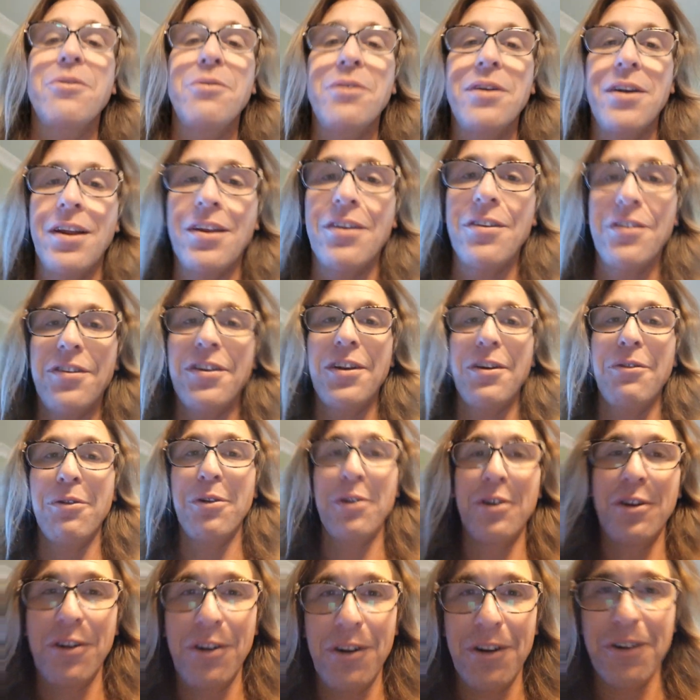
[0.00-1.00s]
we can see
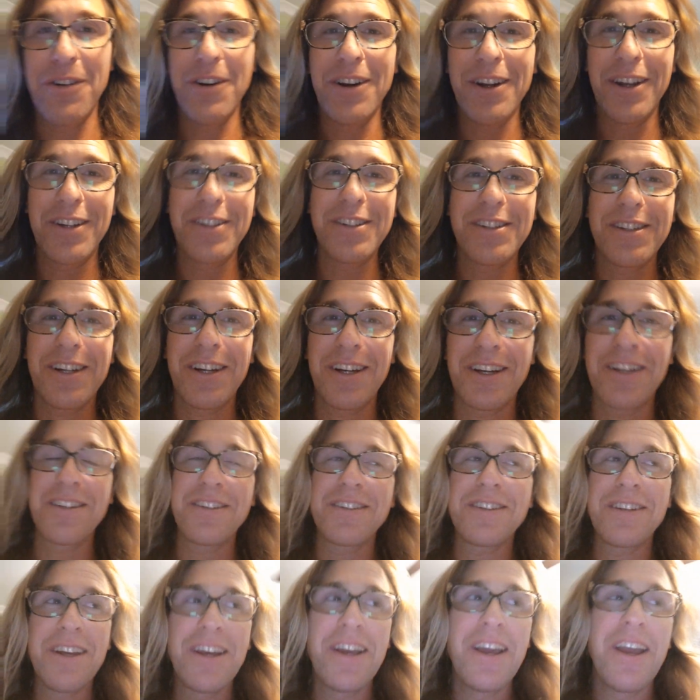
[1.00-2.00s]
what Nurdrage
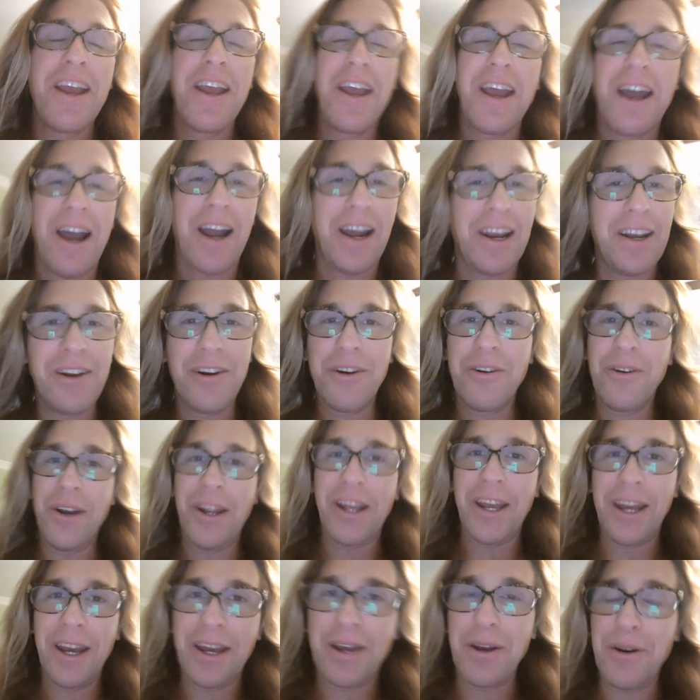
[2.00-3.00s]
does. I don't
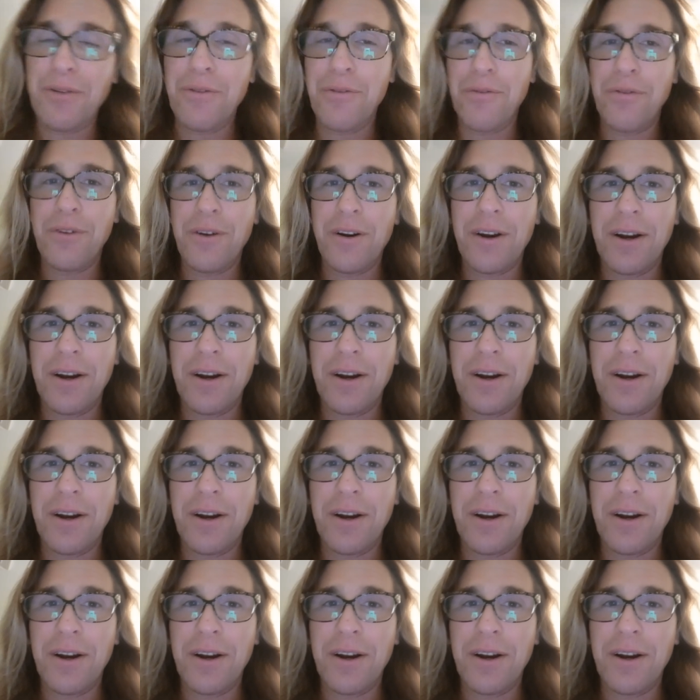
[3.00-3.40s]
have